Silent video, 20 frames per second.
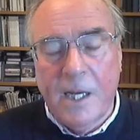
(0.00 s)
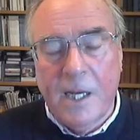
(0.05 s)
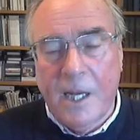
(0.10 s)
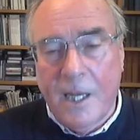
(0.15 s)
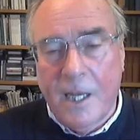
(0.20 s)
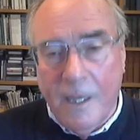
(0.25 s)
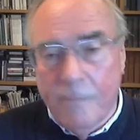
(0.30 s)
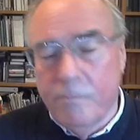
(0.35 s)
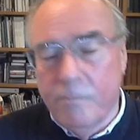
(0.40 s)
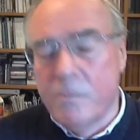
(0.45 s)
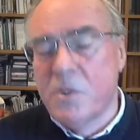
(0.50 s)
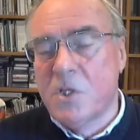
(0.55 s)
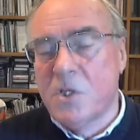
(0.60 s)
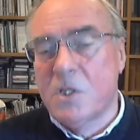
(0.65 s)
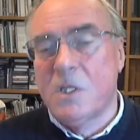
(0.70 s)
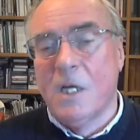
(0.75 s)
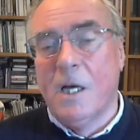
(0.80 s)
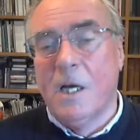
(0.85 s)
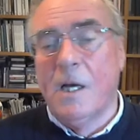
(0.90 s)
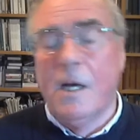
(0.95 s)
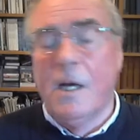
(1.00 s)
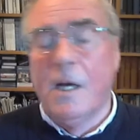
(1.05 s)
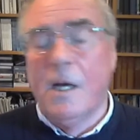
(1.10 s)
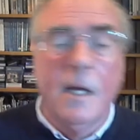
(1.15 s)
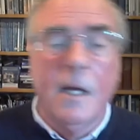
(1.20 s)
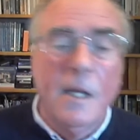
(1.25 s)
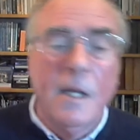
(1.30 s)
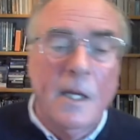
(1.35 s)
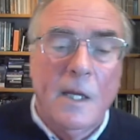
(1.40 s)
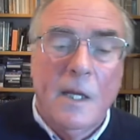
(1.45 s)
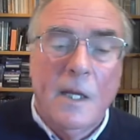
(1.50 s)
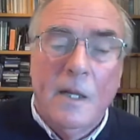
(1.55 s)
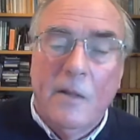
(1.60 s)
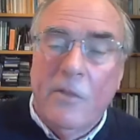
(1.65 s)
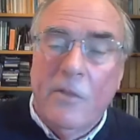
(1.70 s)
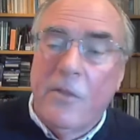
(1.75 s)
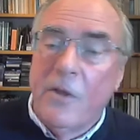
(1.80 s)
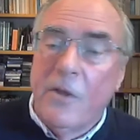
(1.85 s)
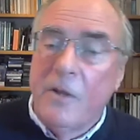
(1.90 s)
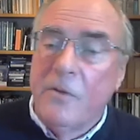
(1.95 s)
clumps uh,
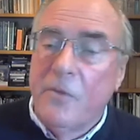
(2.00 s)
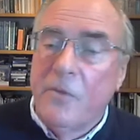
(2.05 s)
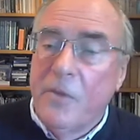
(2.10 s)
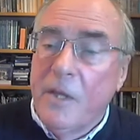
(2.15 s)
that